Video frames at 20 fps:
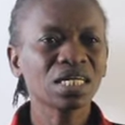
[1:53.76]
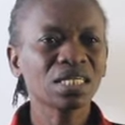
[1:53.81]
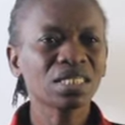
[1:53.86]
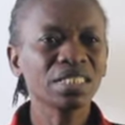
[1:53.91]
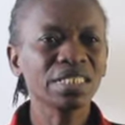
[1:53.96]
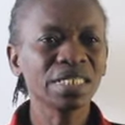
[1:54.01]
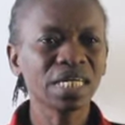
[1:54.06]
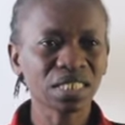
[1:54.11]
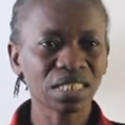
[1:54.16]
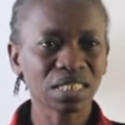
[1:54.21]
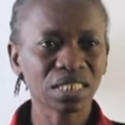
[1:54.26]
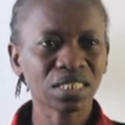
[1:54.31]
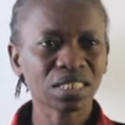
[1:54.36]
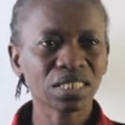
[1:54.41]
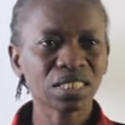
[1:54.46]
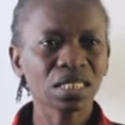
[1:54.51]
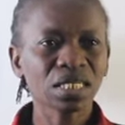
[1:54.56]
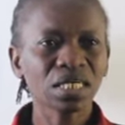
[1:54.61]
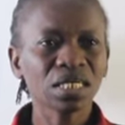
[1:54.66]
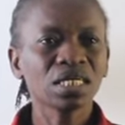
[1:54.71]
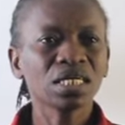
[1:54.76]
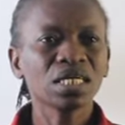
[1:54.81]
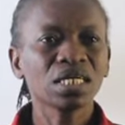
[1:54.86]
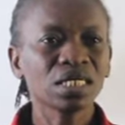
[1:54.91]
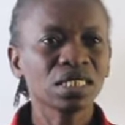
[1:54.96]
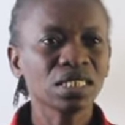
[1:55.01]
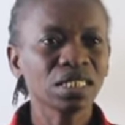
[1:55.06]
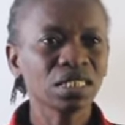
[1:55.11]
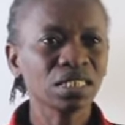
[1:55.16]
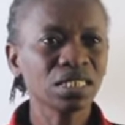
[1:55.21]

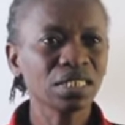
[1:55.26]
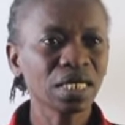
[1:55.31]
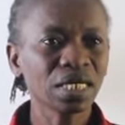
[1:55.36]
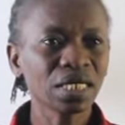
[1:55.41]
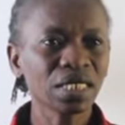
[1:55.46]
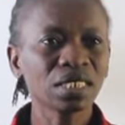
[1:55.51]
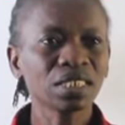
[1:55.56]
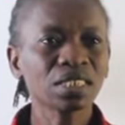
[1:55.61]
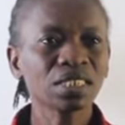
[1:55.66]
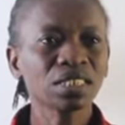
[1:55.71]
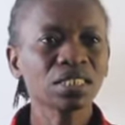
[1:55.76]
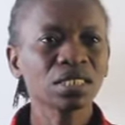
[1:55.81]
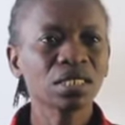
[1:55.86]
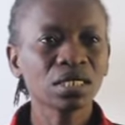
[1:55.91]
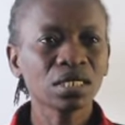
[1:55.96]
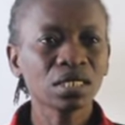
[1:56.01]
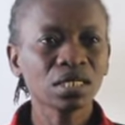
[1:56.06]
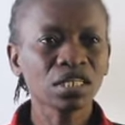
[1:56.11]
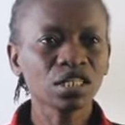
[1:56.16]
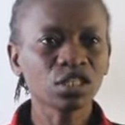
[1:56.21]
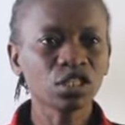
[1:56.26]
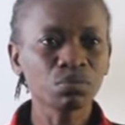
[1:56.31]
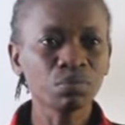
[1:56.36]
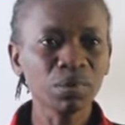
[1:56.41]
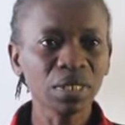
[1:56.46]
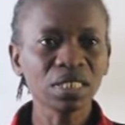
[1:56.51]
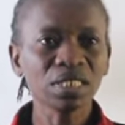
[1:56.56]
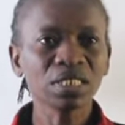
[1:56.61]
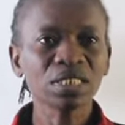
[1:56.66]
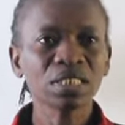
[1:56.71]
this. It
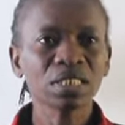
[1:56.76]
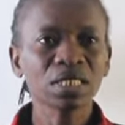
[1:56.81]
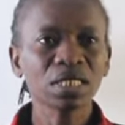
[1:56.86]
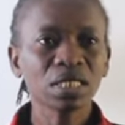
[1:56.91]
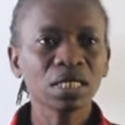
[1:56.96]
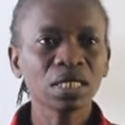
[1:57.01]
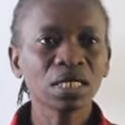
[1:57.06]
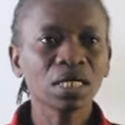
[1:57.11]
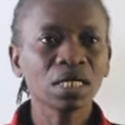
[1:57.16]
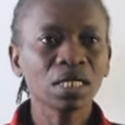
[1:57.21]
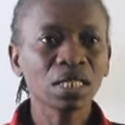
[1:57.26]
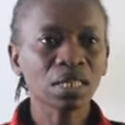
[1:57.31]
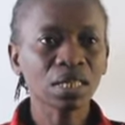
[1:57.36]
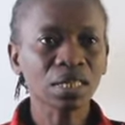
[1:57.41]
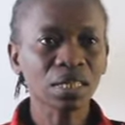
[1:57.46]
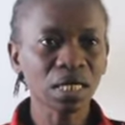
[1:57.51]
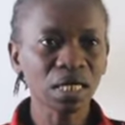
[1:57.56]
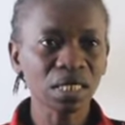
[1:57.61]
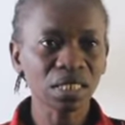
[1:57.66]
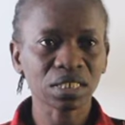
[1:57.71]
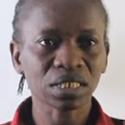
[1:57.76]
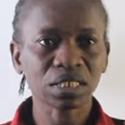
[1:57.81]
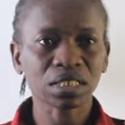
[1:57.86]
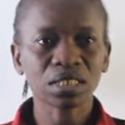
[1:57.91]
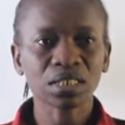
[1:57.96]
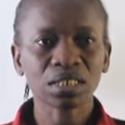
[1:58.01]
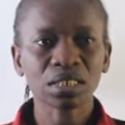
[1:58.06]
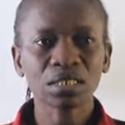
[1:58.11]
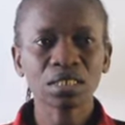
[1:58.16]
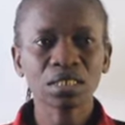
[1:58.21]
means
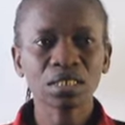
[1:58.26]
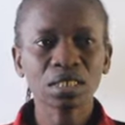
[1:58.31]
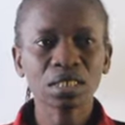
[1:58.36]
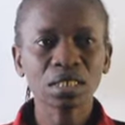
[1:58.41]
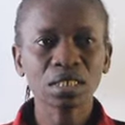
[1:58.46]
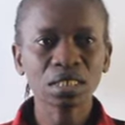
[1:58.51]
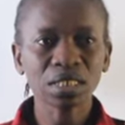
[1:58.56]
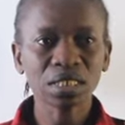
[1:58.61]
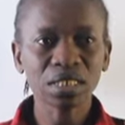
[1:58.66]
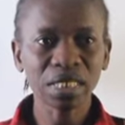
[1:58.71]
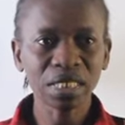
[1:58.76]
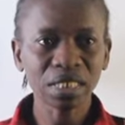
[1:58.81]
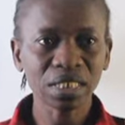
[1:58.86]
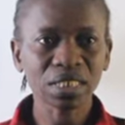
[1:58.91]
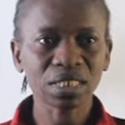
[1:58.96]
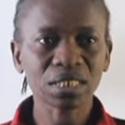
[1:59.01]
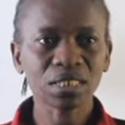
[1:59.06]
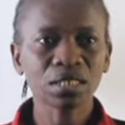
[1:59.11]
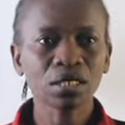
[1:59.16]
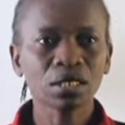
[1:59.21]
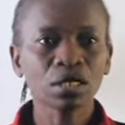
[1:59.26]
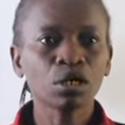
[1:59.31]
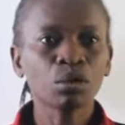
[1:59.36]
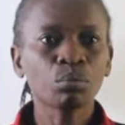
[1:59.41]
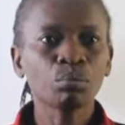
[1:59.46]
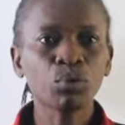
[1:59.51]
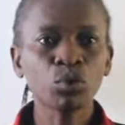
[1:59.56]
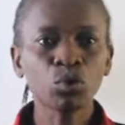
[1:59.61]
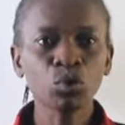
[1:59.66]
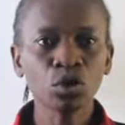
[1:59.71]
this.
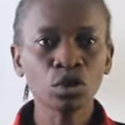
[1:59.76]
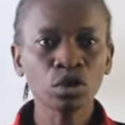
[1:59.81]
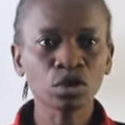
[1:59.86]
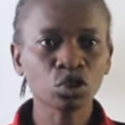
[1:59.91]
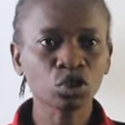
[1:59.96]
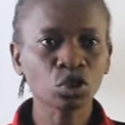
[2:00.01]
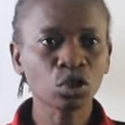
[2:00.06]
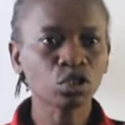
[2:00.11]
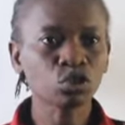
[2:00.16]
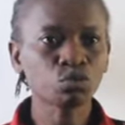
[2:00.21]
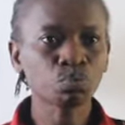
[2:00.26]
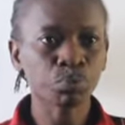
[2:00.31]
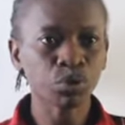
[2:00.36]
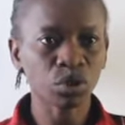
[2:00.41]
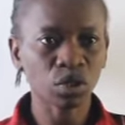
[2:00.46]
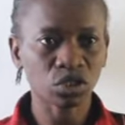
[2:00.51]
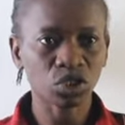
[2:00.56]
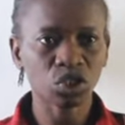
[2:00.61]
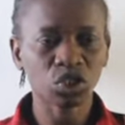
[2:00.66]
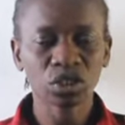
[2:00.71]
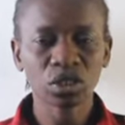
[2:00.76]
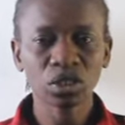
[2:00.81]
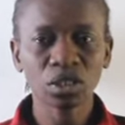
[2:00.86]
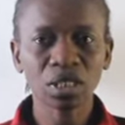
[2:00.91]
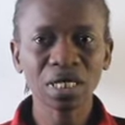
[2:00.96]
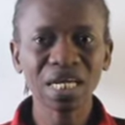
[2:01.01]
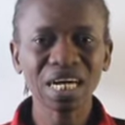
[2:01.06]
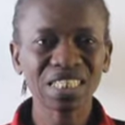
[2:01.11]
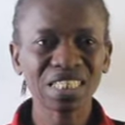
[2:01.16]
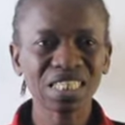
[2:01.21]
Pour les choses proches.
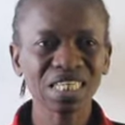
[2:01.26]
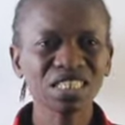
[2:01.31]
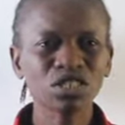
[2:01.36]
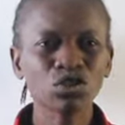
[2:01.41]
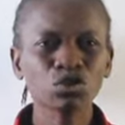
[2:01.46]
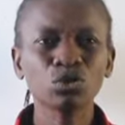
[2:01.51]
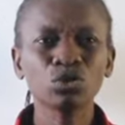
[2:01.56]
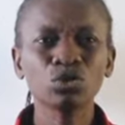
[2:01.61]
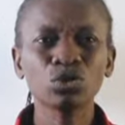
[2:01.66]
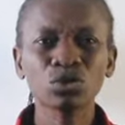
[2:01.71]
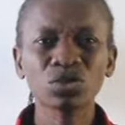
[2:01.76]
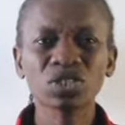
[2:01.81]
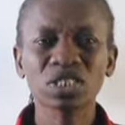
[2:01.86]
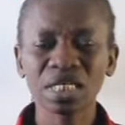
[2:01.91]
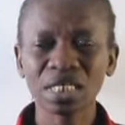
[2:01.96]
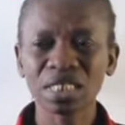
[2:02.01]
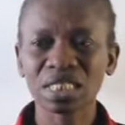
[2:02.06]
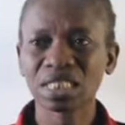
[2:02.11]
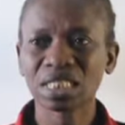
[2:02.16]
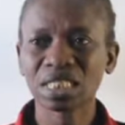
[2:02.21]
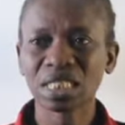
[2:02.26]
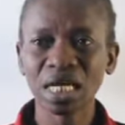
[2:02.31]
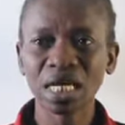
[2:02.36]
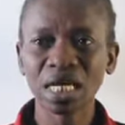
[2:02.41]
That is, you use this,